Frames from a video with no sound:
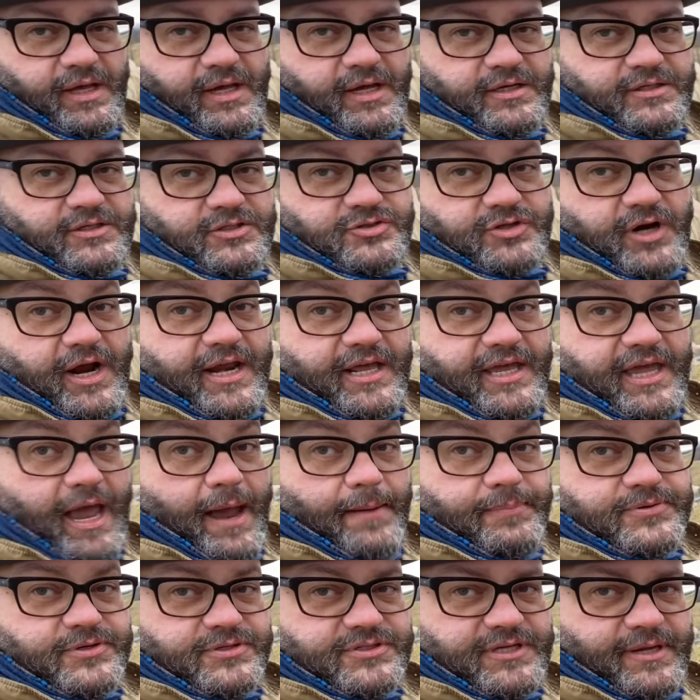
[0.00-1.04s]
to try to
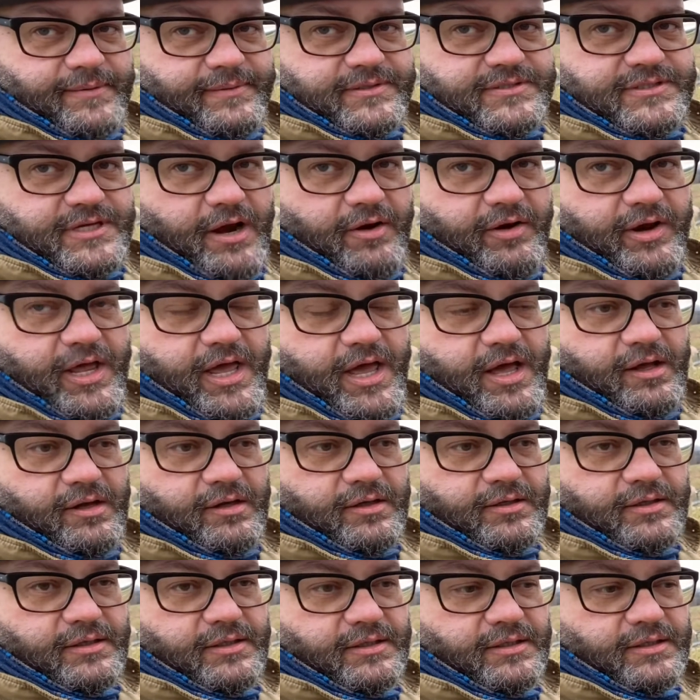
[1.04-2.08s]
capture Cemetery Hill.
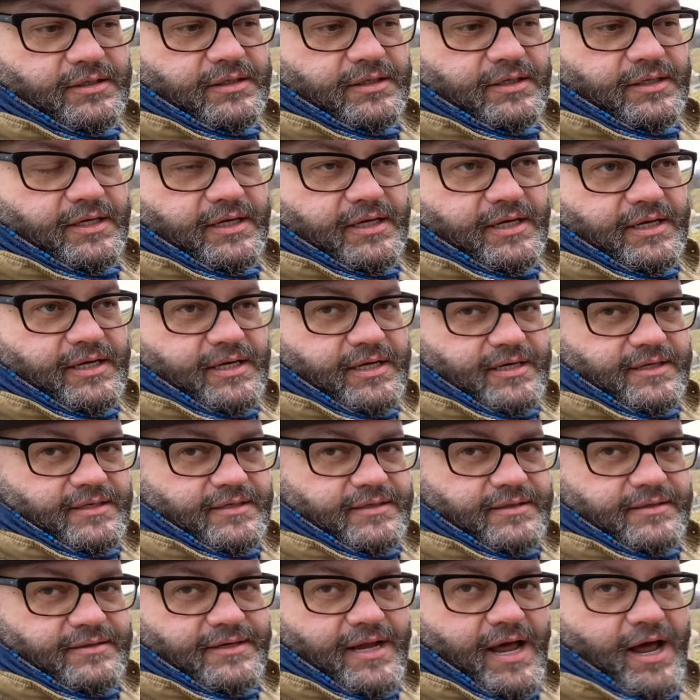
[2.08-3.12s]

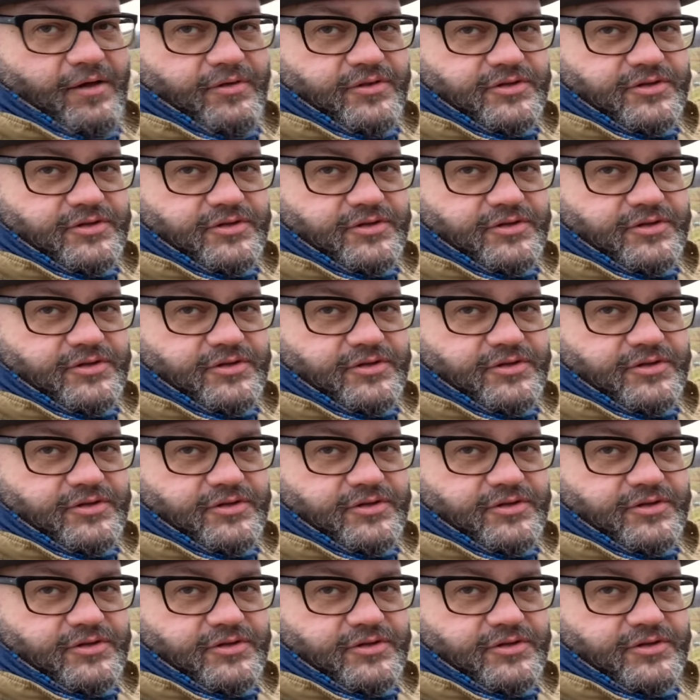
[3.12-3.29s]
Now,